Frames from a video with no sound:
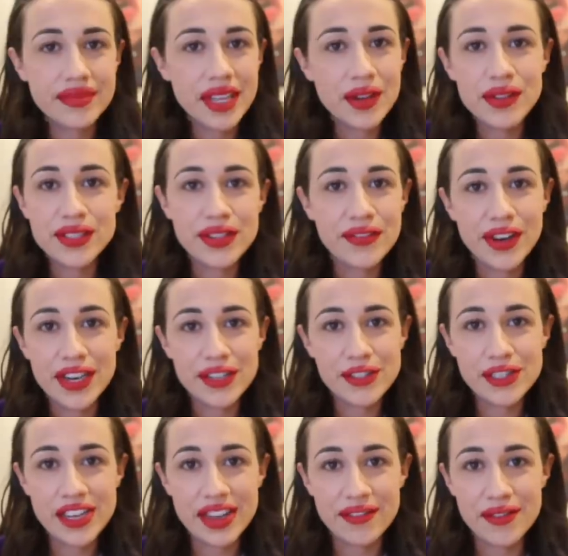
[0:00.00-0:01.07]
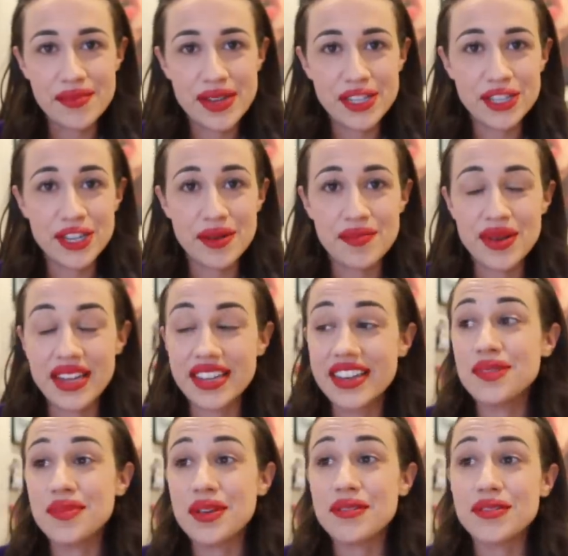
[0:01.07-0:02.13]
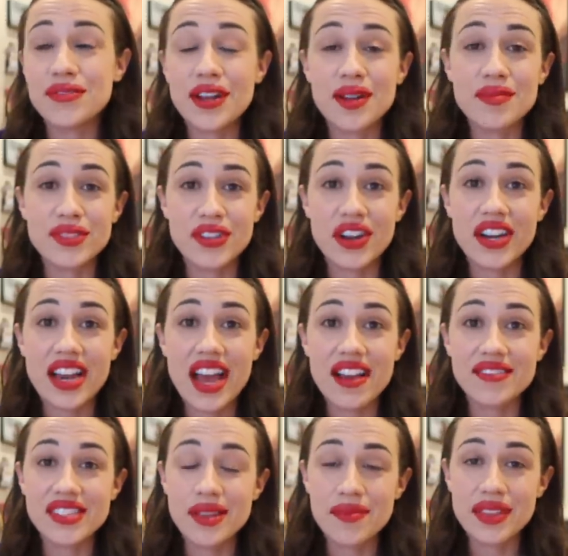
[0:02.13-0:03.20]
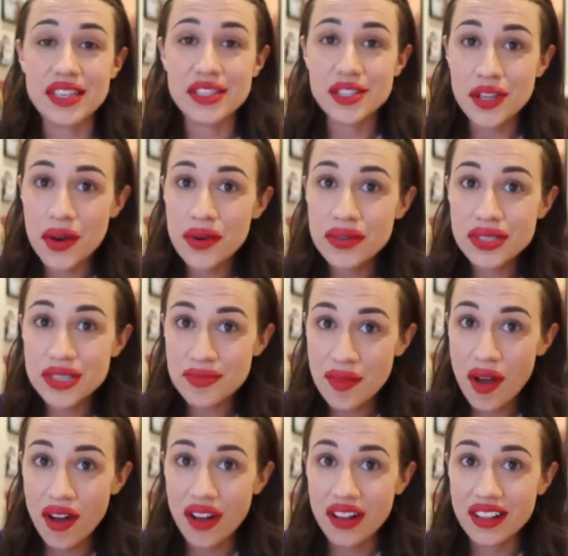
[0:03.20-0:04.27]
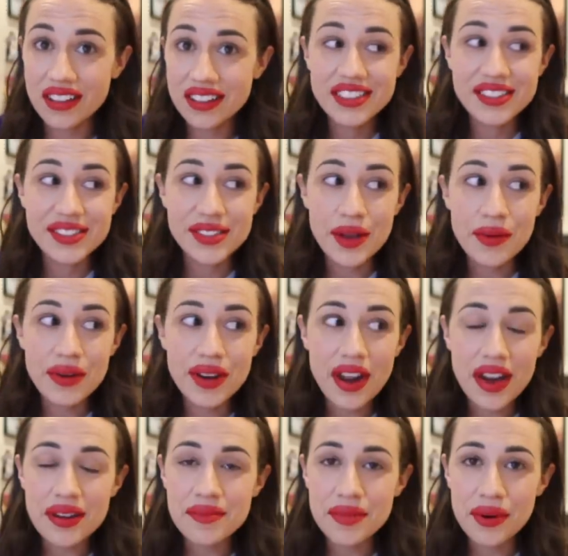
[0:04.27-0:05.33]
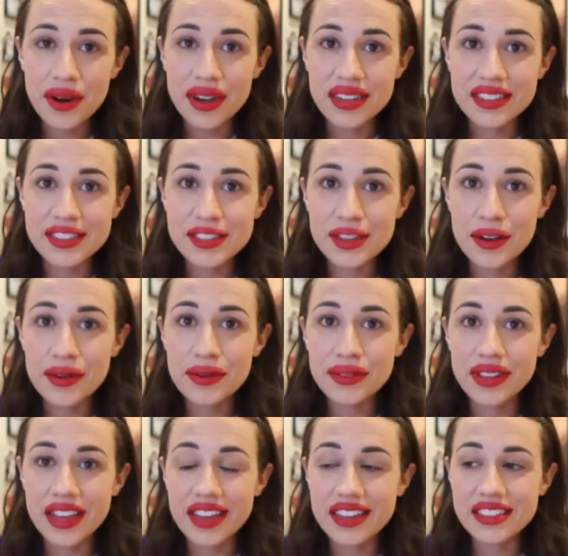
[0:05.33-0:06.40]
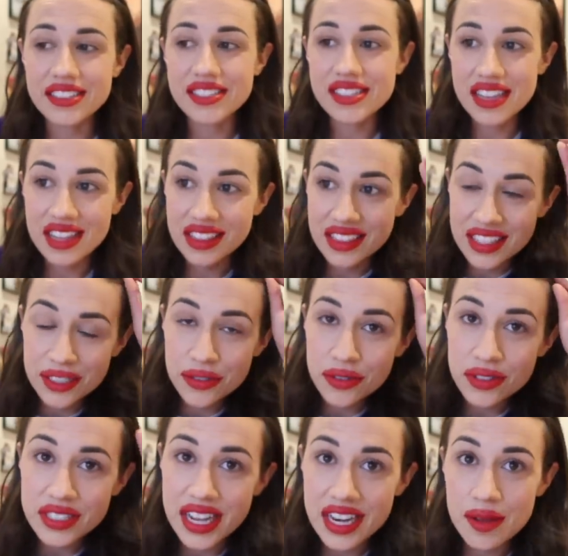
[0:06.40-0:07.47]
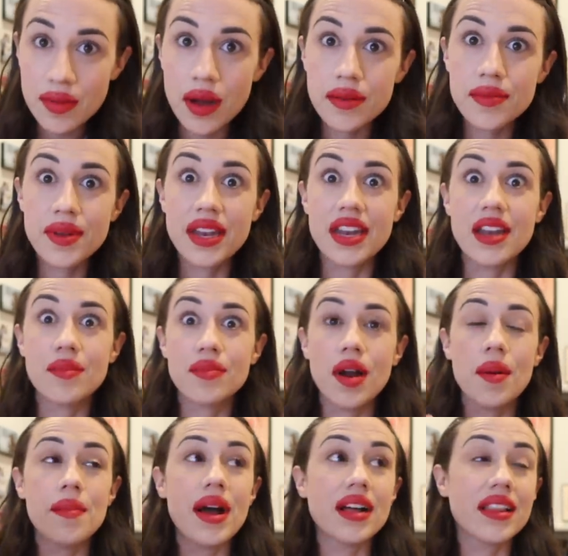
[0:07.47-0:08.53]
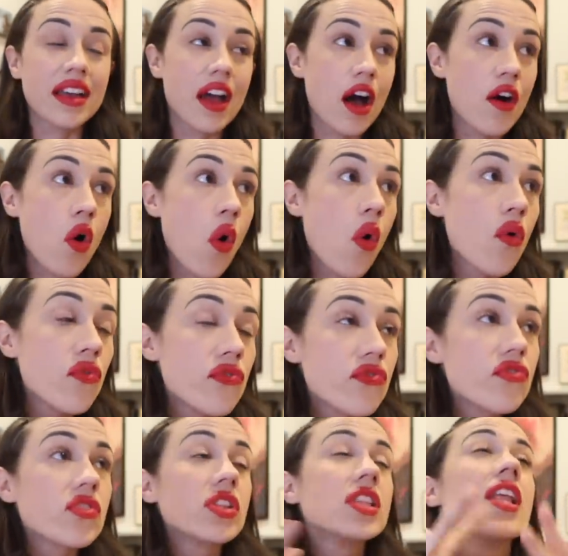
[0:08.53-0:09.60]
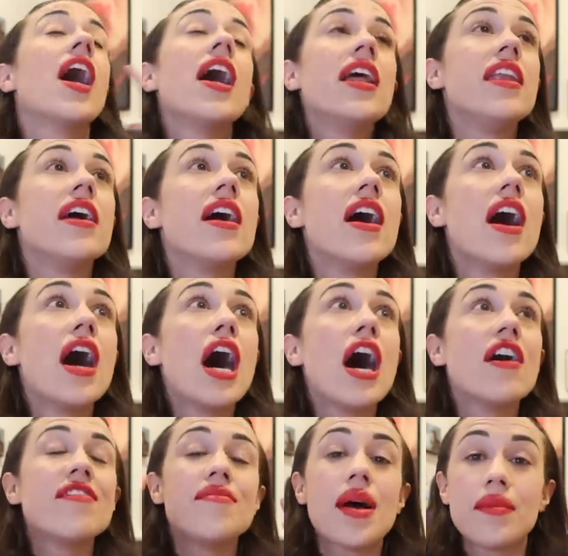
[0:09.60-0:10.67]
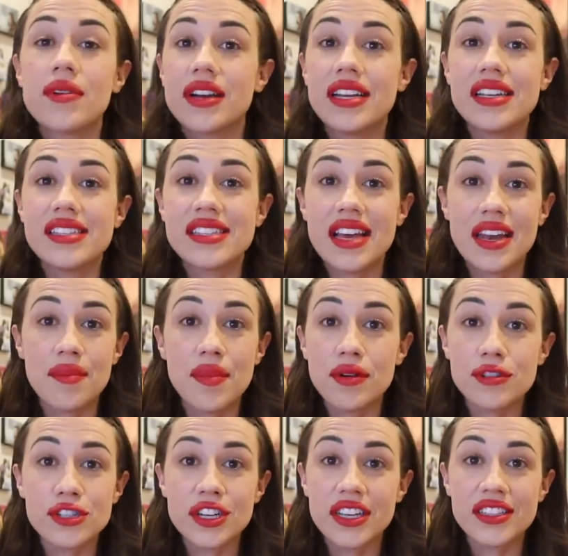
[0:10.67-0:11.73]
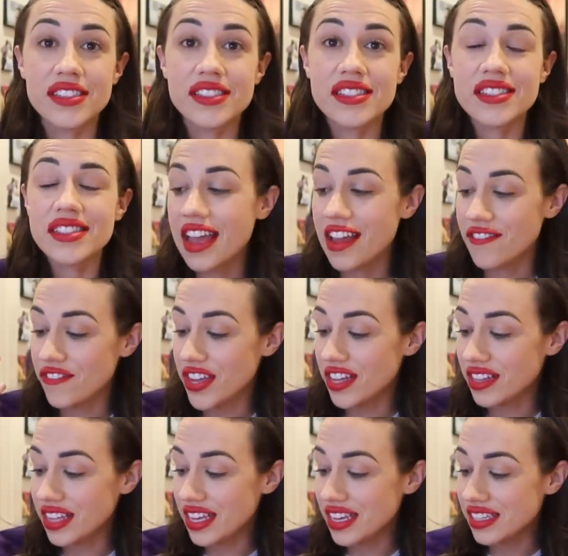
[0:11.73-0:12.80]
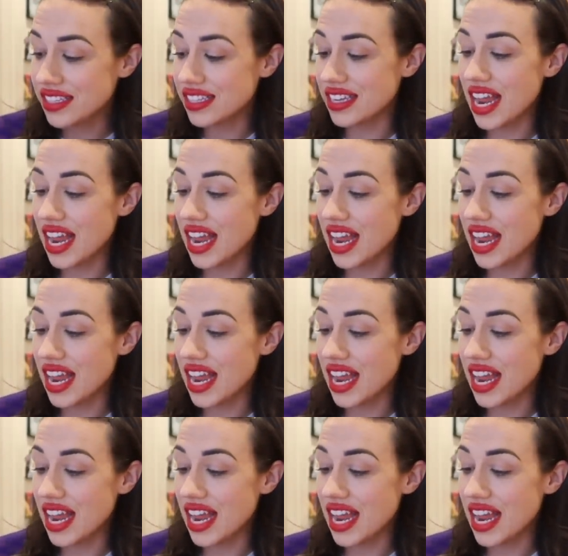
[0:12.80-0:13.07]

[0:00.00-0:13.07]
I know it's not very interesting information, but to me it was very bizarre to have something so small, so not important, so like just a literal tiny bobby pin, and it brought back like a whole flood of memories and emotions and feelings